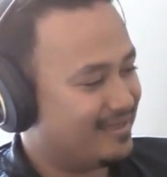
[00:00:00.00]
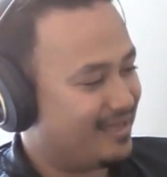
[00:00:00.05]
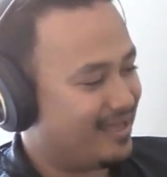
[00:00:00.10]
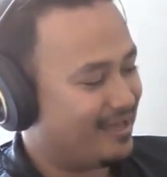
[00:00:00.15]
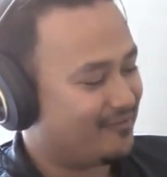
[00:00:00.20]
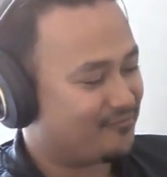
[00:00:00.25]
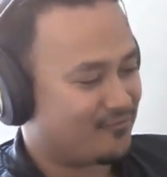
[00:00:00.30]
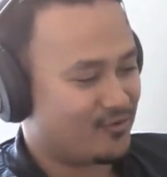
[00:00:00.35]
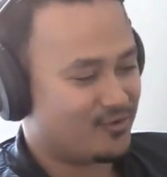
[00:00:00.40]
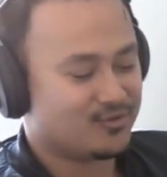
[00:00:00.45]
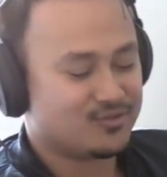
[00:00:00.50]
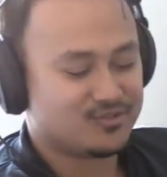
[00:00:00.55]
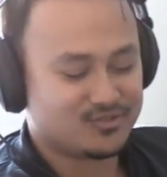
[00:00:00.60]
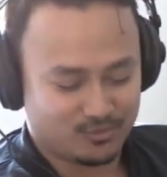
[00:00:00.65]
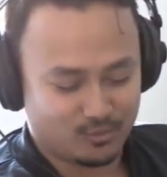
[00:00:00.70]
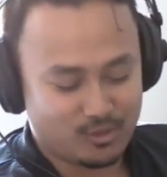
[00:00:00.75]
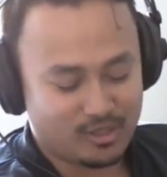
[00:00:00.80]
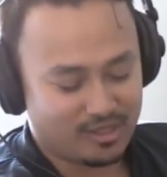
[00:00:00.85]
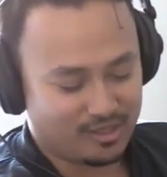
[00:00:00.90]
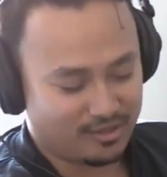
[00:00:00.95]
at first,
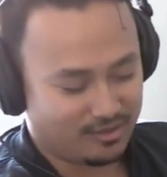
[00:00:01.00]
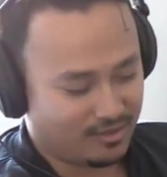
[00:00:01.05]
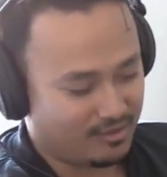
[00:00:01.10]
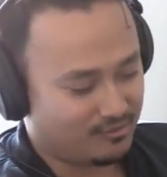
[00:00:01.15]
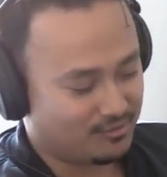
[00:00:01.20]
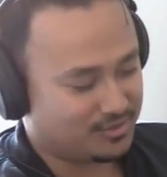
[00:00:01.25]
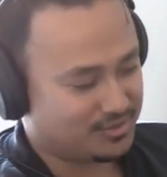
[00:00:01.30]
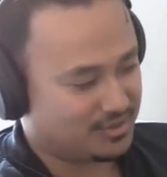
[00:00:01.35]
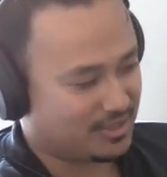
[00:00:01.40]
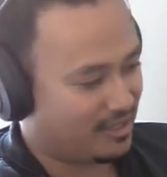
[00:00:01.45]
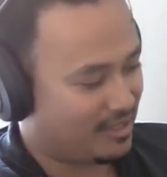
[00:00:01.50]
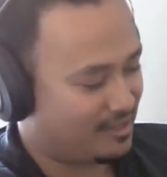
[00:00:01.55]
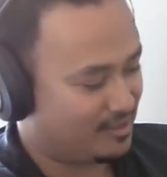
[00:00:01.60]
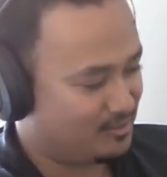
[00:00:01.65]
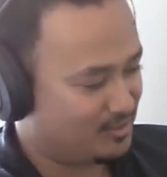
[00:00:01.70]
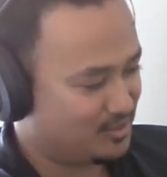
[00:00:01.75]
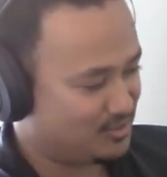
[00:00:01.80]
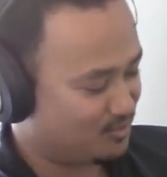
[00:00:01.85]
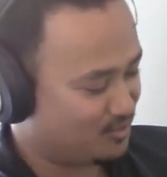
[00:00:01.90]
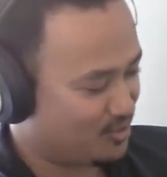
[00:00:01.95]
well, I, it was I had a
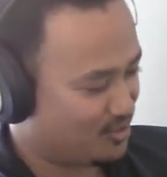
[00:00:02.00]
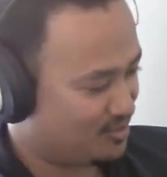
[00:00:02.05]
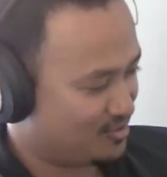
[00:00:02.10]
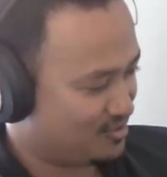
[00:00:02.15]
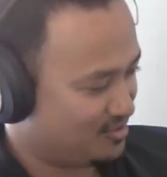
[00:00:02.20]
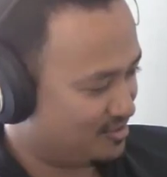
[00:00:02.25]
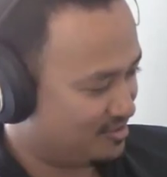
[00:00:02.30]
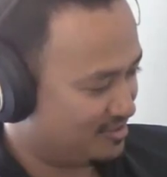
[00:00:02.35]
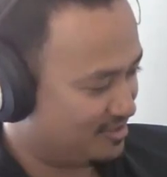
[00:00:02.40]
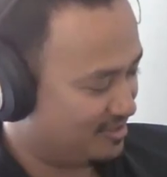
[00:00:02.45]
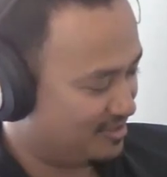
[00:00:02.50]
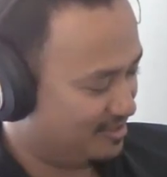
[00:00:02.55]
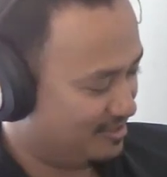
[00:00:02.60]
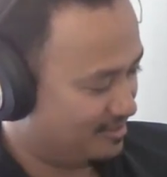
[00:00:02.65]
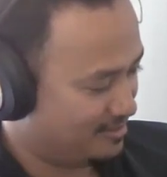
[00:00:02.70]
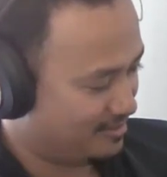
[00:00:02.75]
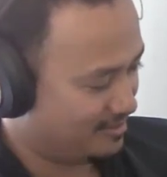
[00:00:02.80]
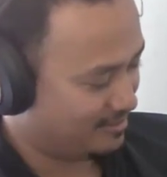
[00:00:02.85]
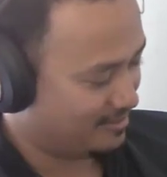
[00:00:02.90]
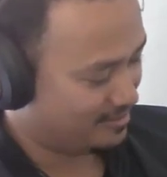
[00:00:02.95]
piece of broccoli and, and,
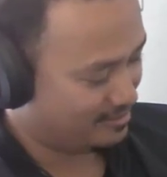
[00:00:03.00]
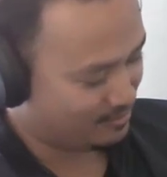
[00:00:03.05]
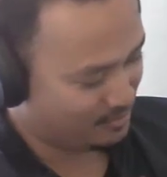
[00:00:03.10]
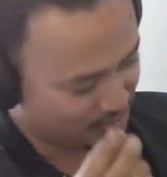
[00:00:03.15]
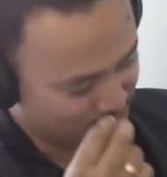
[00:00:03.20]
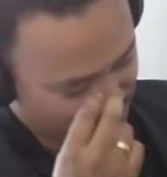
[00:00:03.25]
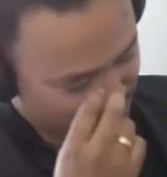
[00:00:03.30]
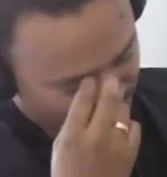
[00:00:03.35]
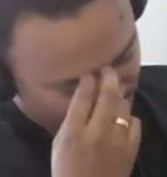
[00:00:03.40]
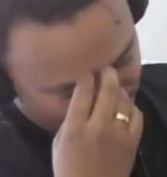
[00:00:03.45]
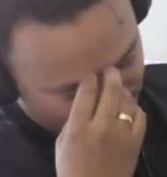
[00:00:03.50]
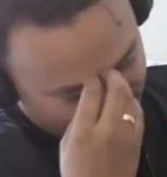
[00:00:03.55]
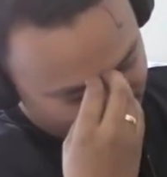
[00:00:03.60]
a, and a mushroom